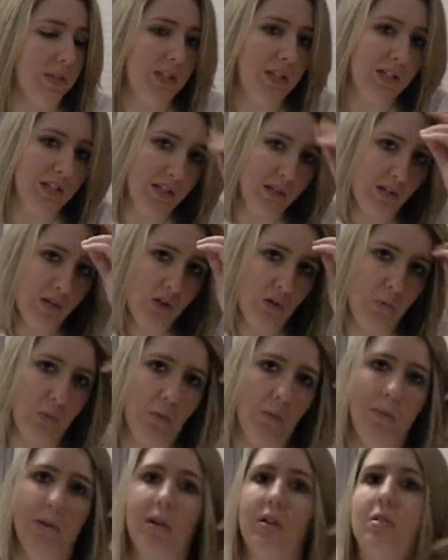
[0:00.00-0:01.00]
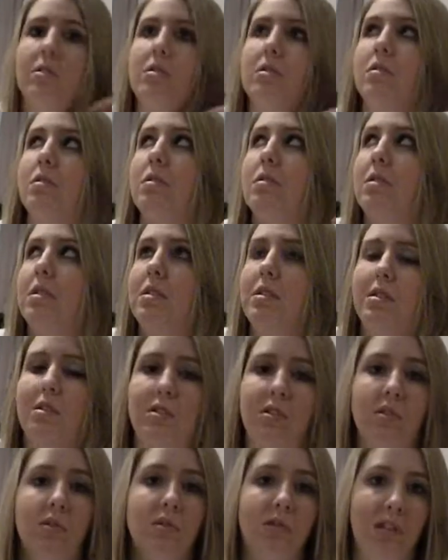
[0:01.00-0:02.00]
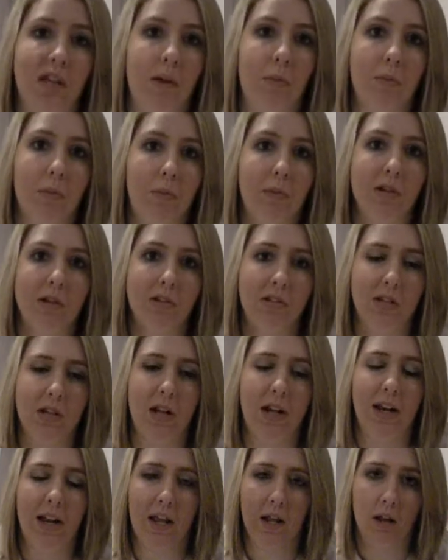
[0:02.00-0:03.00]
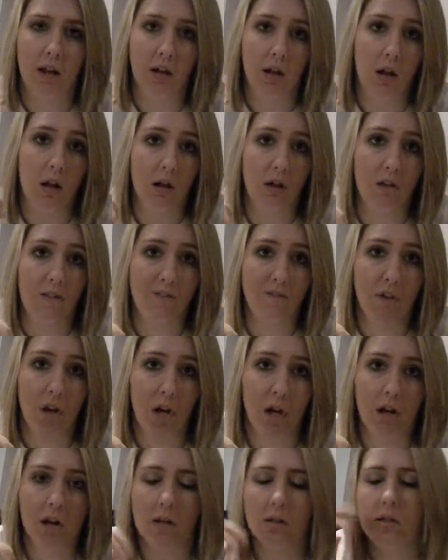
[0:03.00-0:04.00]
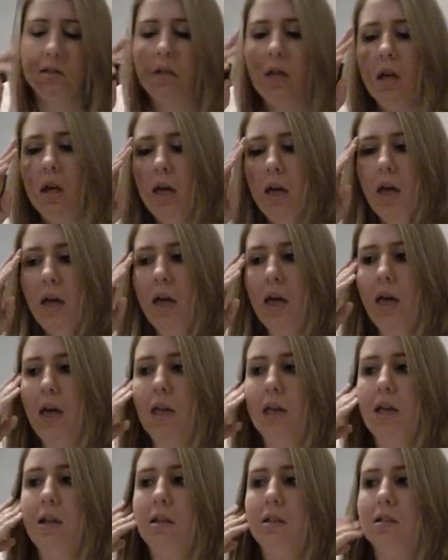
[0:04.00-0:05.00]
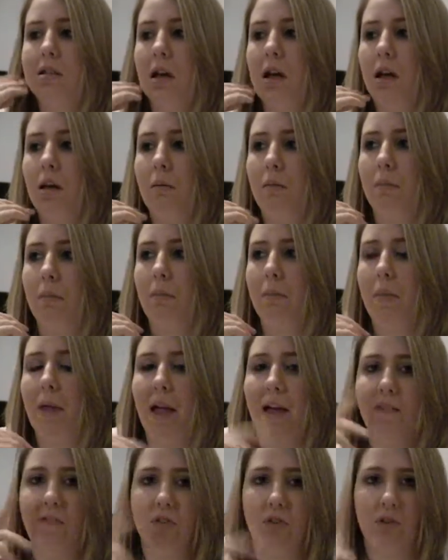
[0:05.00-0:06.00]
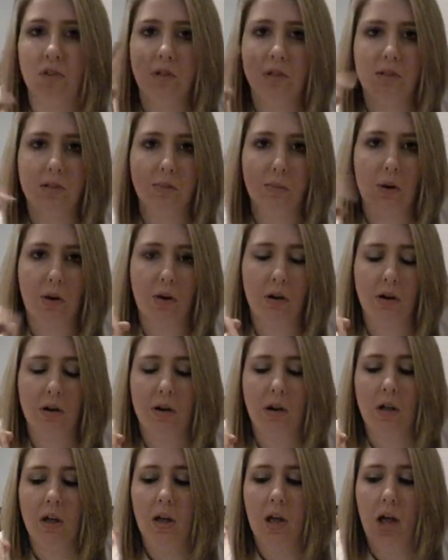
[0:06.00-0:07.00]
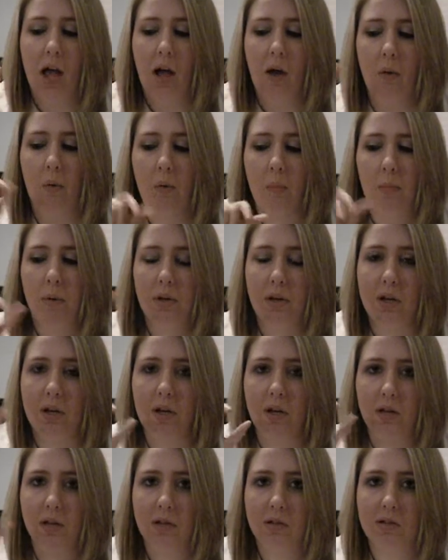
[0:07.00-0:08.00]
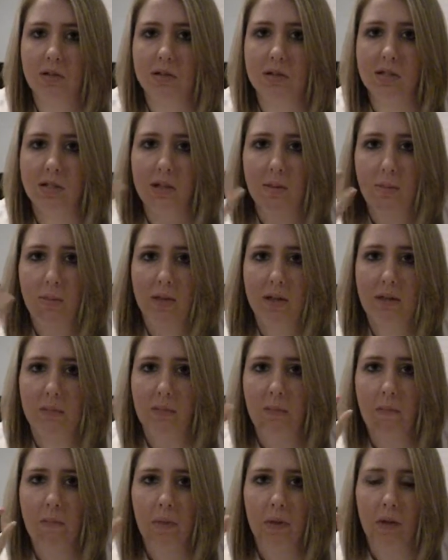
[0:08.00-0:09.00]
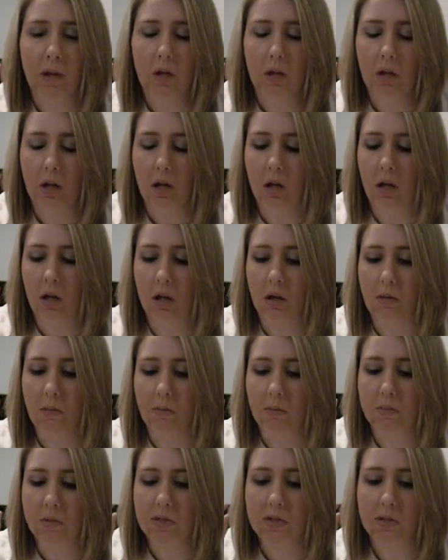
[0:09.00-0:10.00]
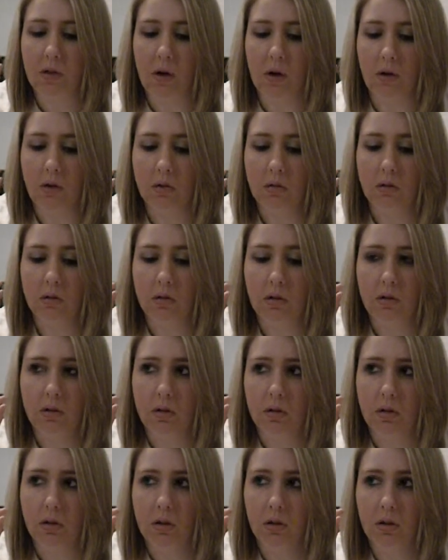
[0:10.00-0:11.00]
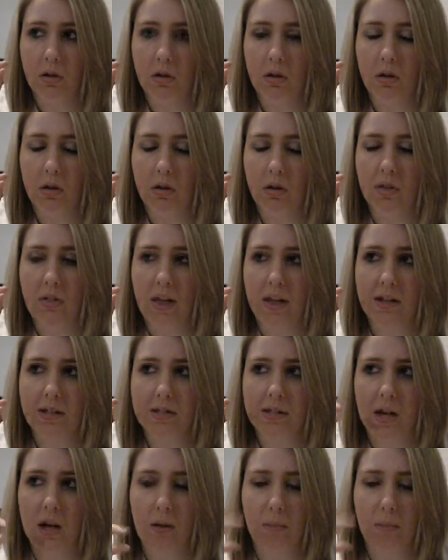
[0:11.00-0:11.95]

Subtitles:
Season 2 premieres, since it's Tuesday, it premieres tonight at 8 o'clock on Fox. And after this part, I will put in a little snippet song that has